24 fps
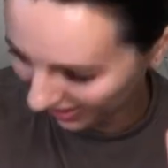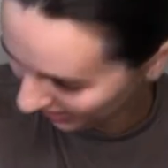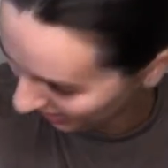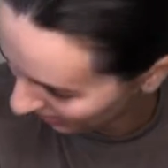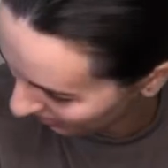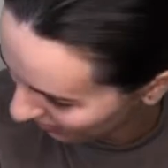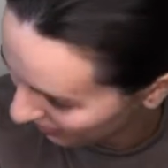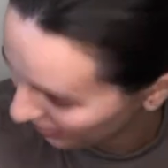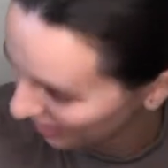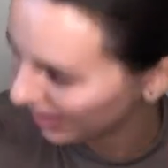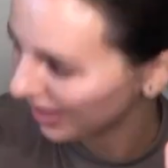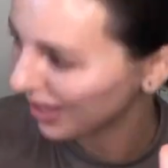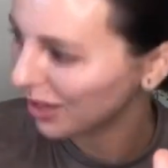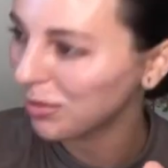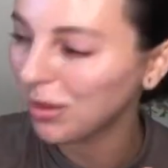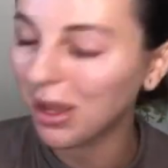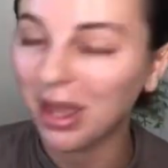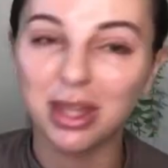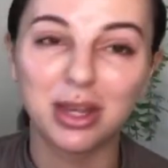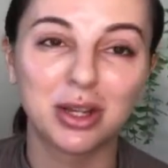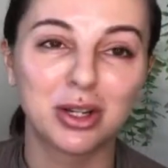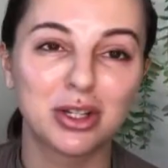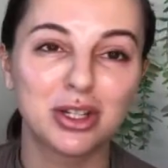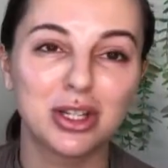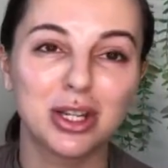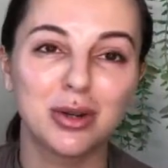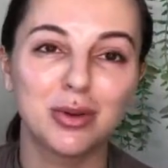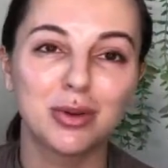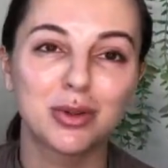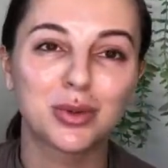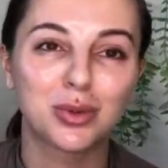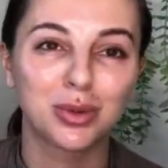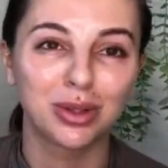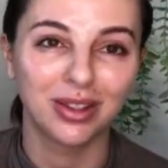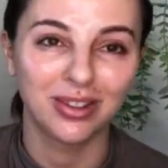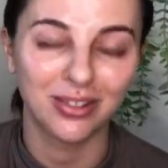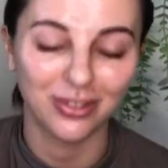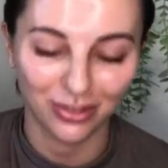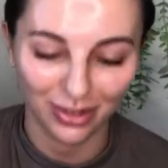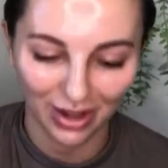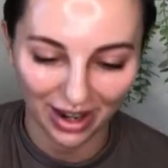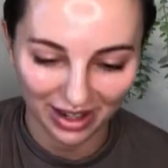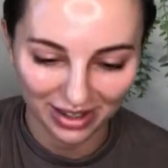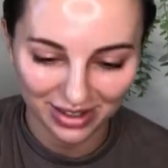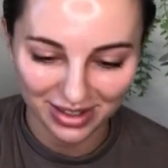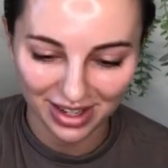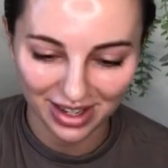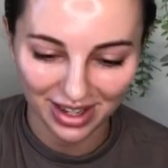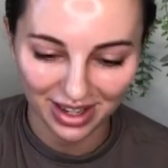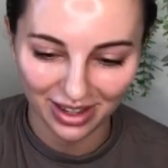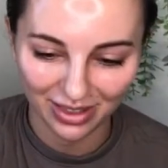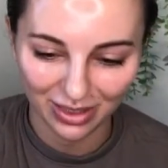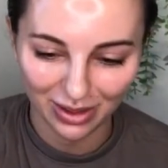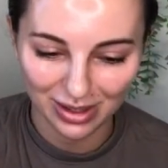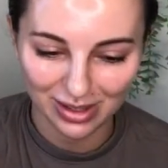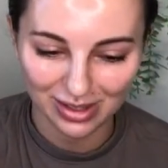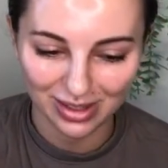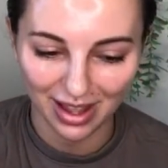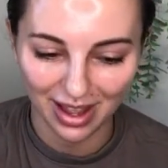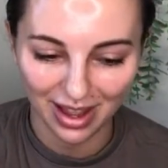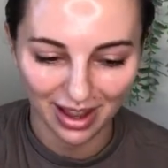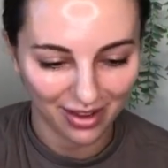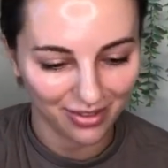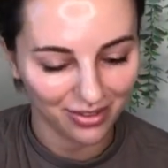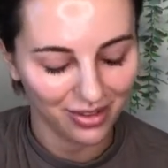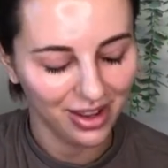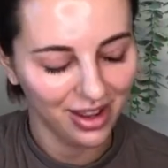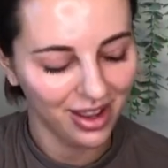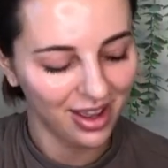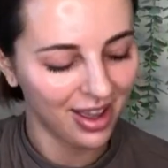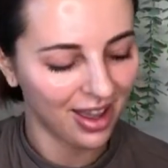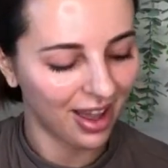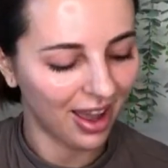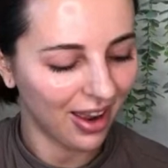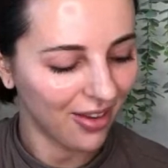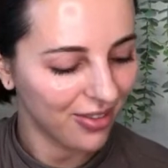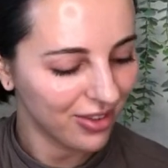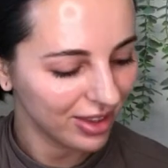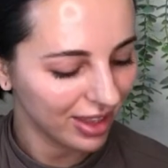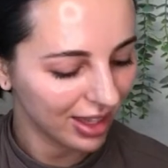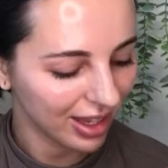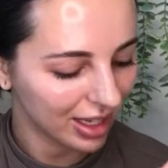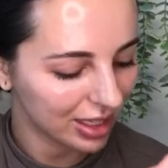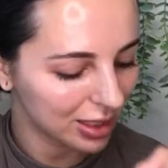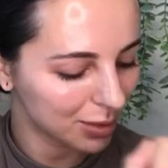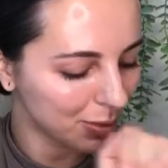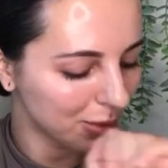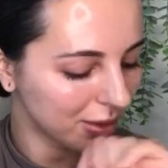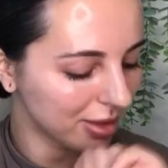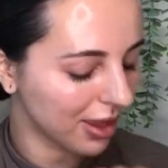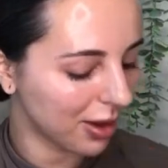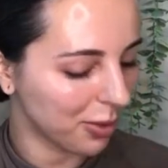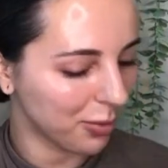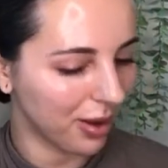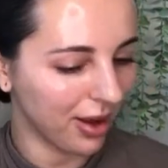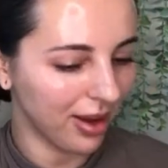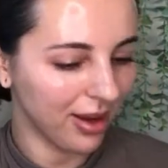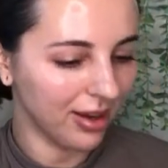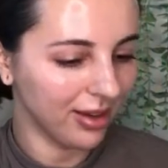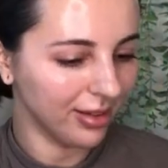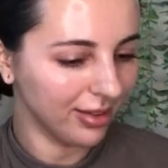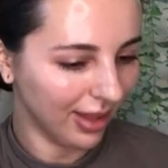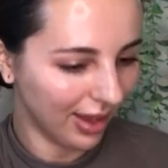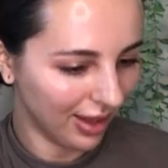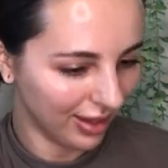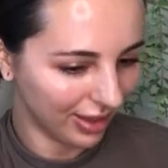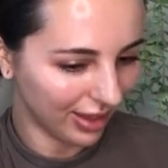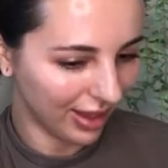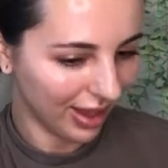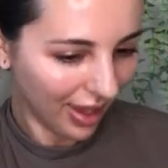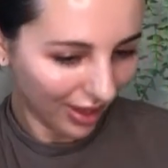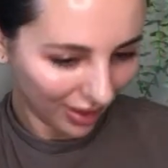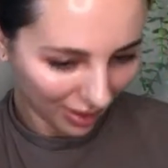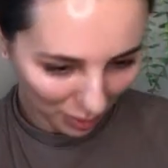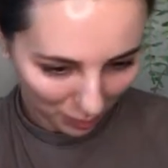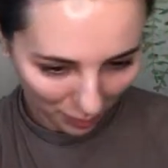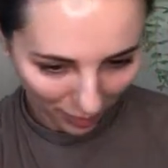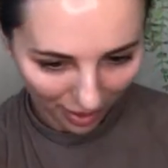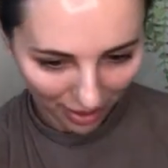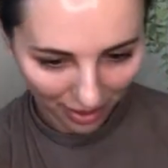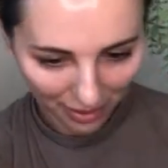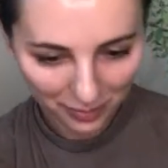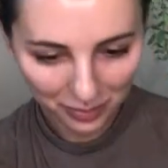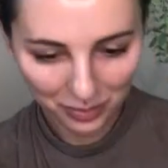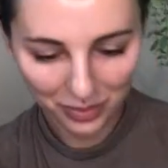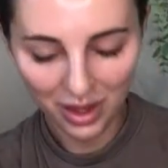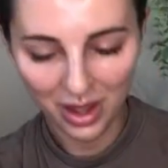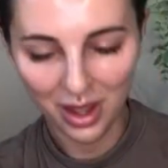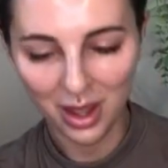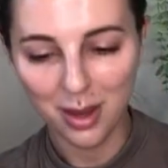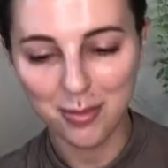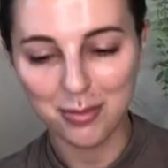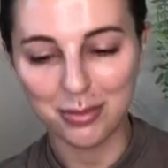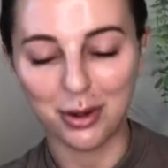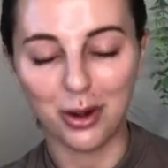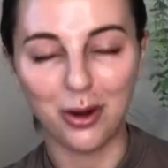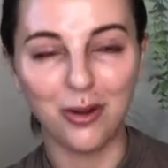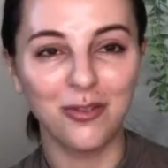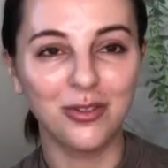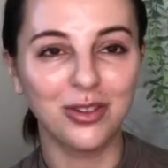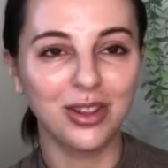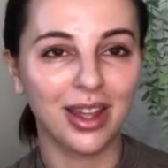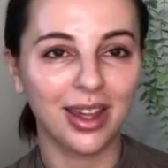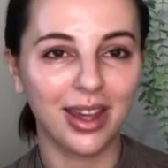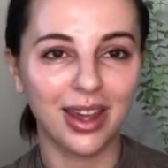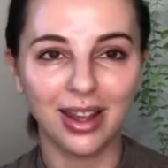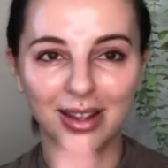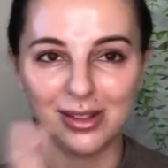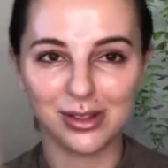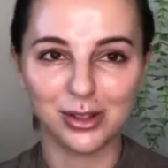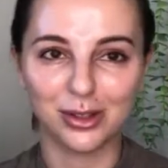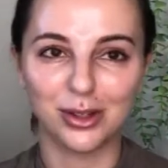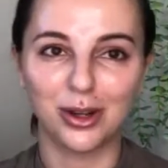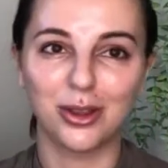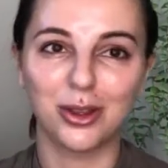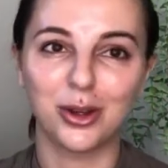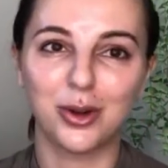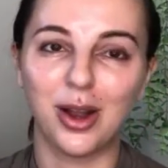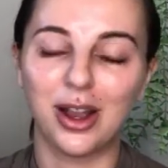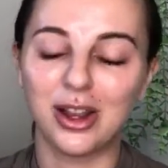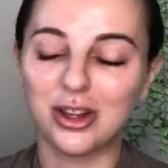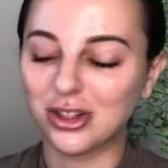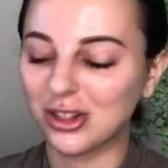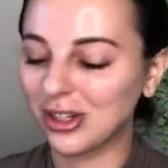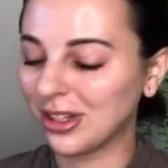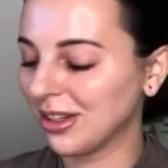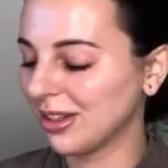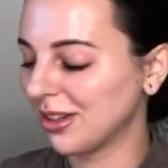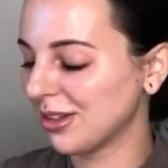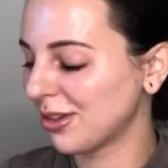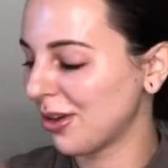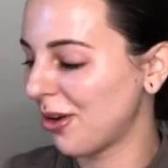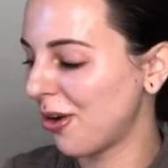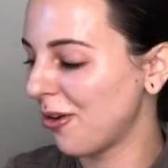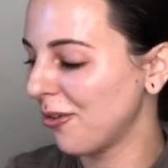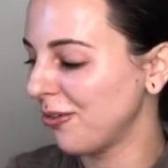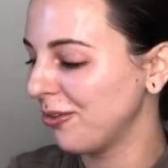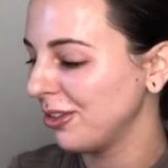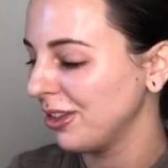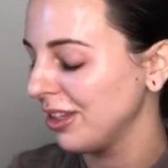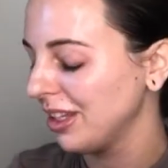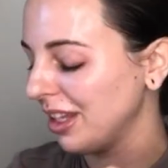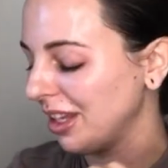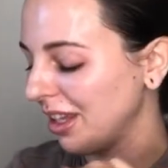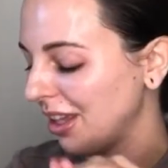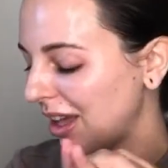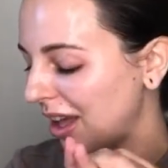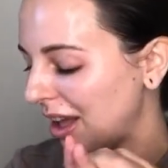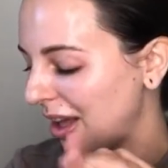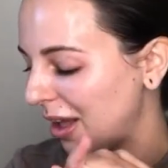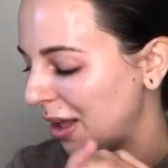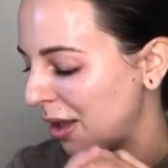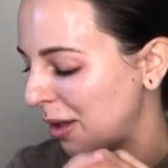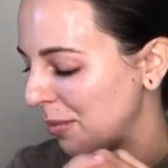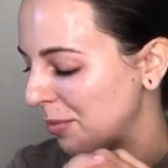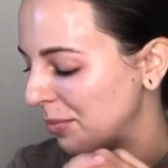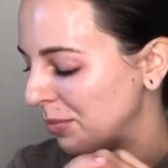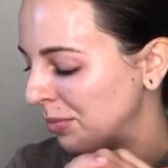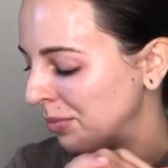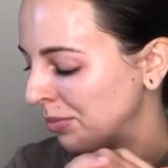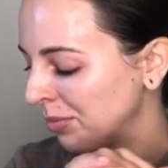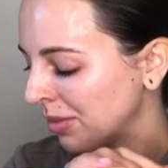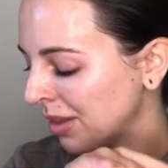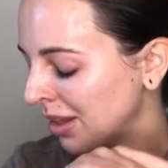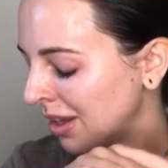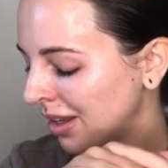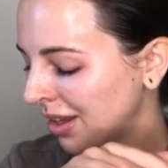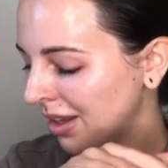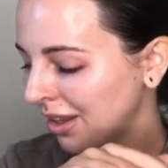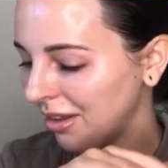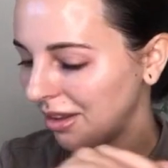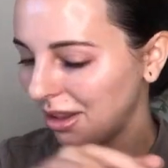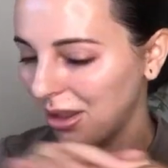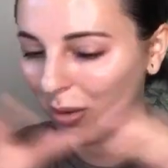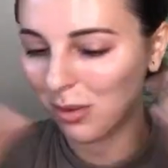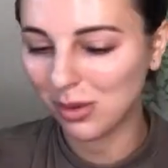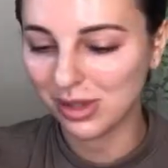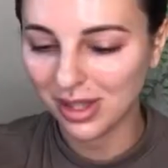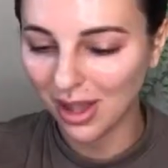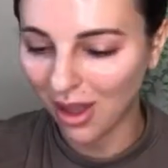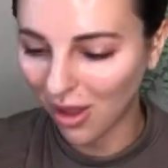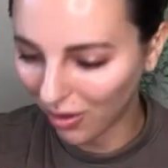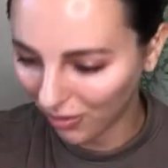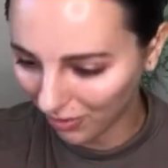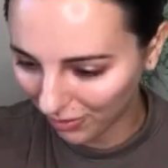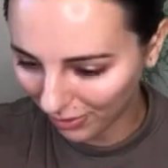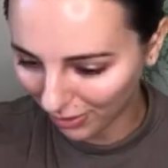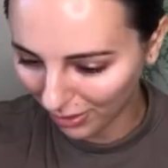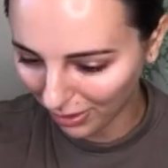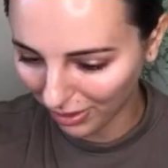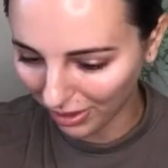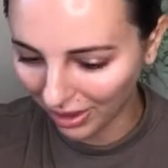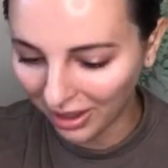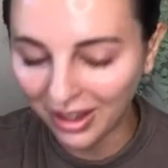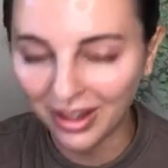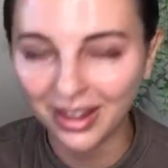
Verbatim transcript: I feel like my energy was really frantic in this live. I feel like it's been that way lately anyway. But hopefully I answered all the questions. Hopefully, um, it was helpful.